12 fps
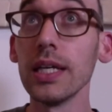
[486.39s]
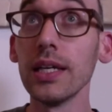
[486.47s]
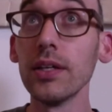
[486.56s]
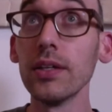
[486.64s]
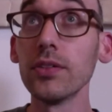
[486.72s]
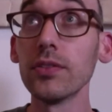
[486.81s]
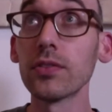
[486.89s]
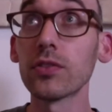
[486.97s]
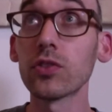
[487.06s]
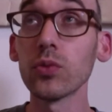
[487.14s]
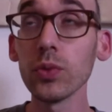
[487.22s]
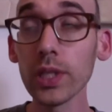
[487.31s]

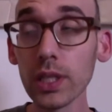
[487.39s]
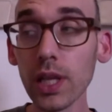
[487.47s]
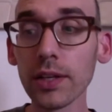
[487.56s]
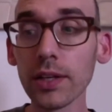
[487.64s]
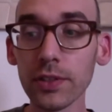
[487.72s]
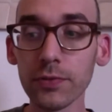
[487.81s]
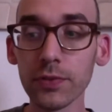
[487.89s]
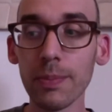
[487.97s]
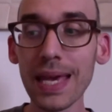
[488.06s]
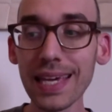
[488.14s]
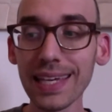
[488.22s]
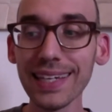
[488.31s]
is to realize if
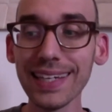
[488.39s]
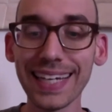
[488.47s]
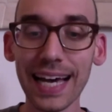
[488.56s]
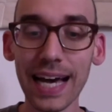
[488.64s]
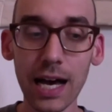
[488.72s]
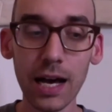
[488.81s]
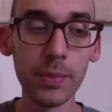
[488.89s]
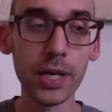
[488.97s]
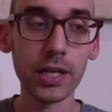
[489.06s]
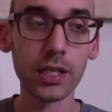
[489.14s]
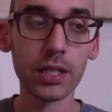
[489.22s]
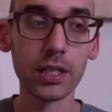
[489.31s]
you're making a
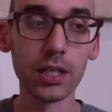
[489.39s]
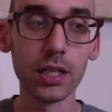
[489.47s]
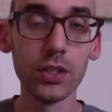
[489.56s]
comic,